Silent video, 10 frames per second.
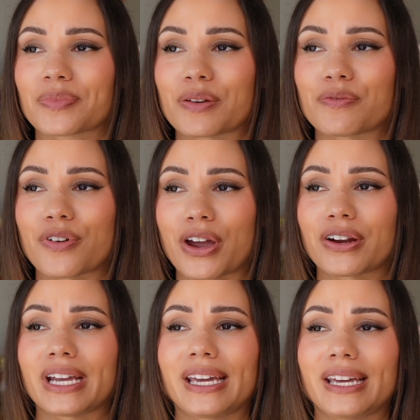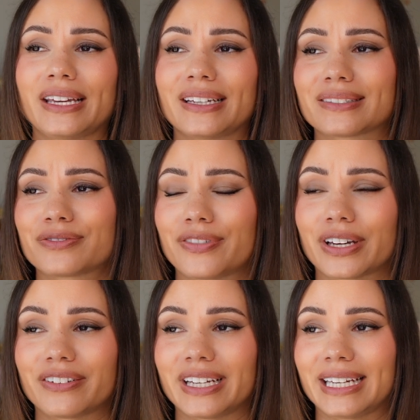
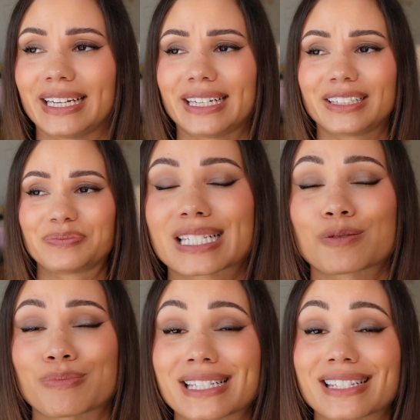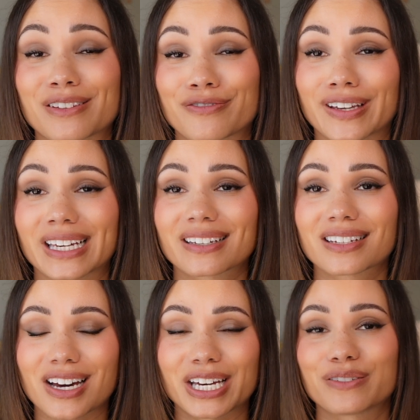very specific
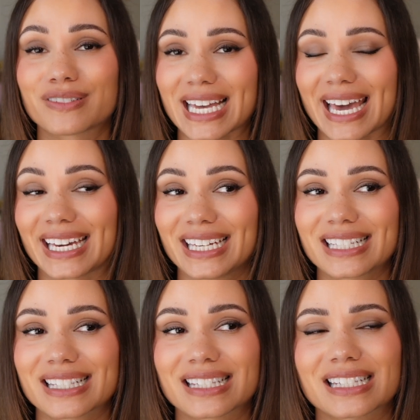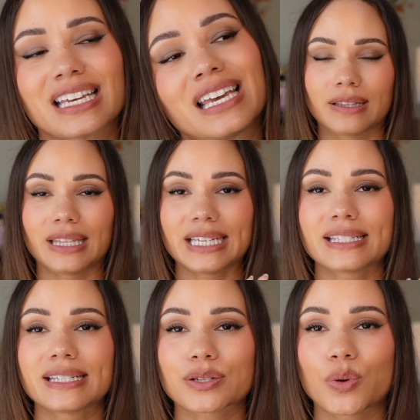kind of taste. This
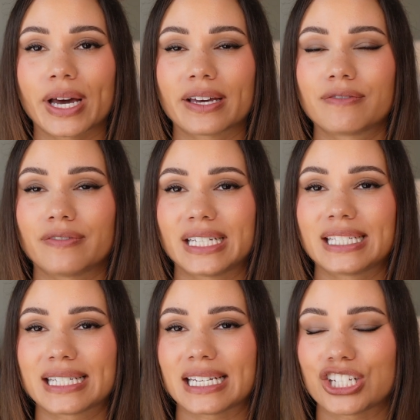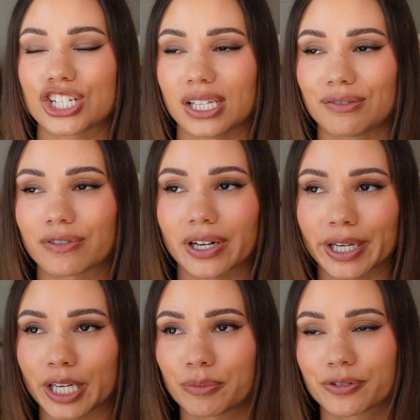is quite a vintagey
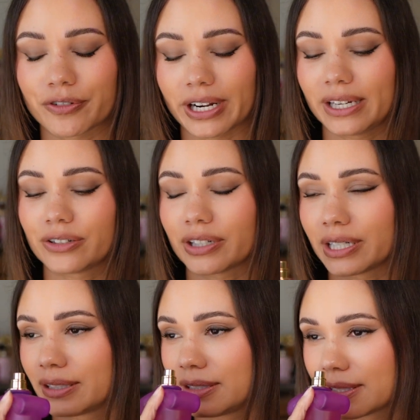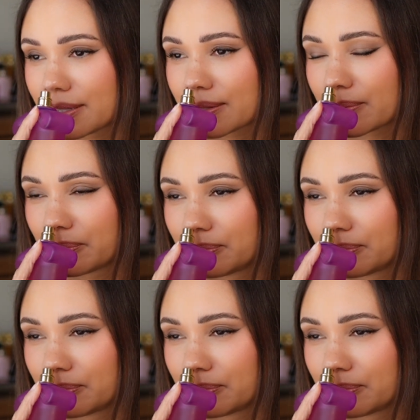vibe fragrance.